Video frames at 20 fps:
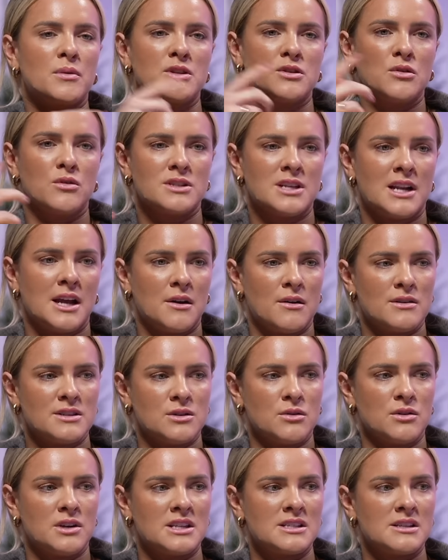and Tortolano's
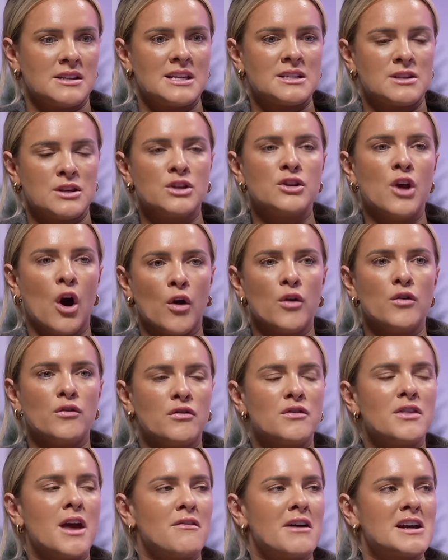in Uddingston is known
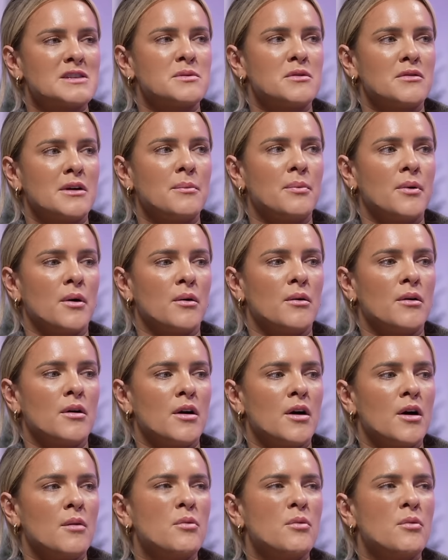for their Raspberry Ripple.